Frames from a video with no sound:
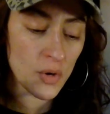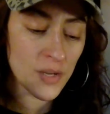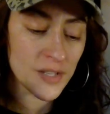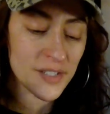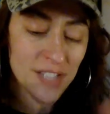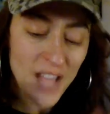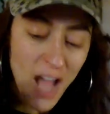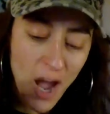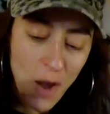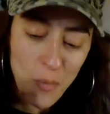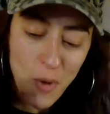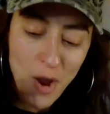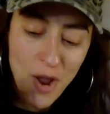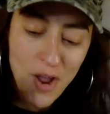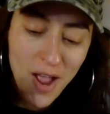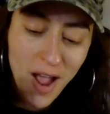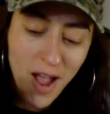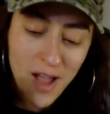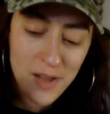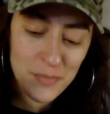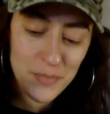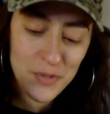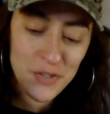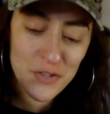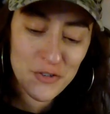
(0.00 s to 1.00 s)
is that why you
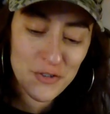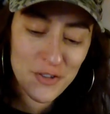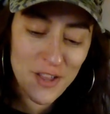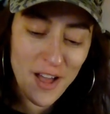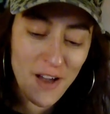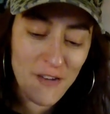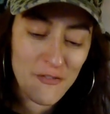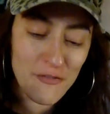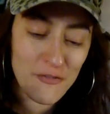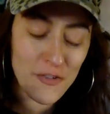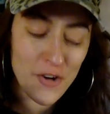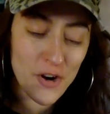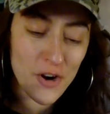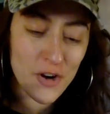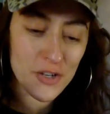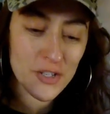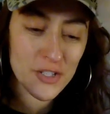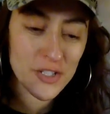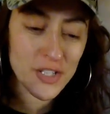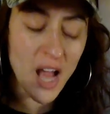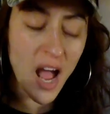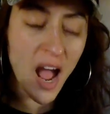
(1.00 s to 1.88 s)
had me do that first?